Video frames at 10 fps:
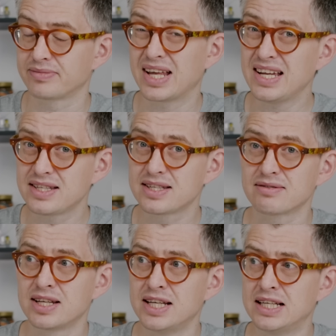It's
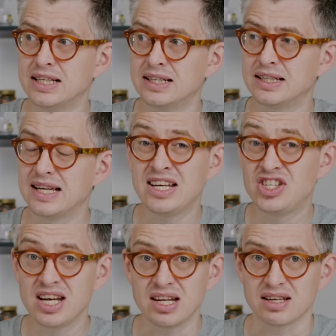
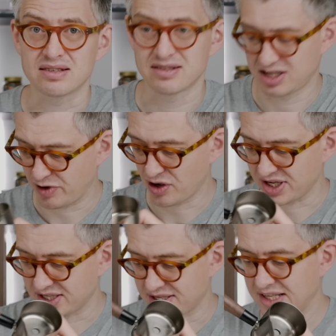ingenious, to be
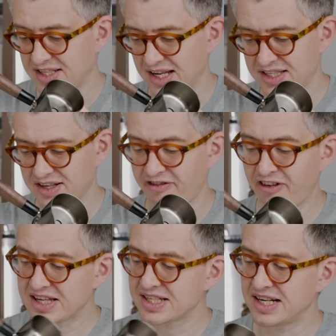honest. It's a
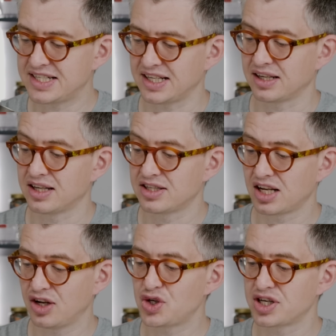fascinating
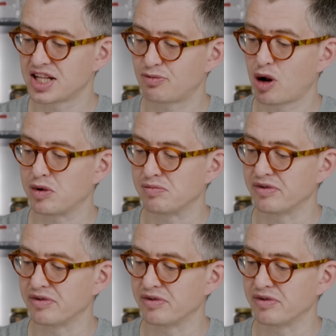solution to the problem